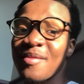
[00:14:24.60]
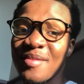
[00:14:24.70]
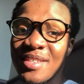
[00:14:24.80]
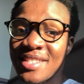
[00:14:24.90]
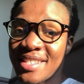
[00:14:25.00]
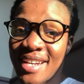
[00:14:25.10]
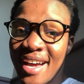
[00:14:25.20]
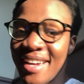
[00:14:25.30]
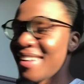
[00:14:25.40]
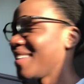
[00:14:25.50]
It says,
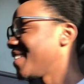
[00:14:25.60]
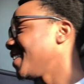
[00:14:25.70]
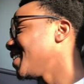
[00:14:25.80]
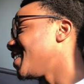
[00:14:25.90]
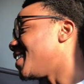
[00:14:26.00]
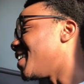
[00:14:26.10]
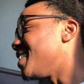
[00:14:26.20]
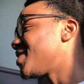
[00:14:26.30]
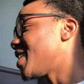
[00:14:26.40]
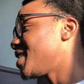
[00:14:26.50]
"Hi.
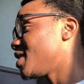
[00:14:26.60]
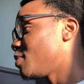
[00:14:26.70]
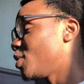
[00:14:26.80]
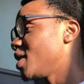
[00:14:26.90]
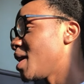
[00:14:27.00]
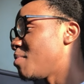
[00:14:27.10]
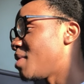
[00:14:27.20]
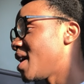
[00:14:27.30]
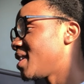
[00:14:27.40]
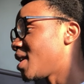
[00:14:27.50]
Strategist, building a
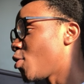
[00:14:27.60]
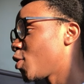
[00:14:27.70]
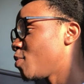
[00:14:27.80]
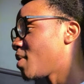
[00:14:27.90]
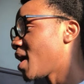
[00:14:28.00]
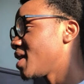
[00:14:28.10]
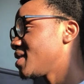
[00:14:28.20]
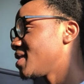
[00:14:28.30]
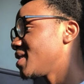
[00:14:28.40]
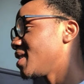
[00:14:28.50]
brand that
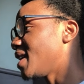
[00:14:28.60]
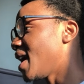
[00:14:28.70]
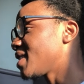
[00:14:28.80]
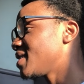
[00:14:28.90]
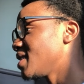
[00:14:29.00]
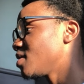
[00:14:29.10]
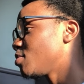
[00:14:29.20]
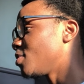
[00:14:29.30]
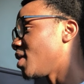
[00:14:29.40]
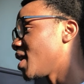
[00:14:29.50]
occupies the
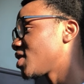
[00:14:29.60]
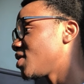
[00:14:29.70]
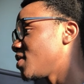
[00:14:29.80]
accessible luxury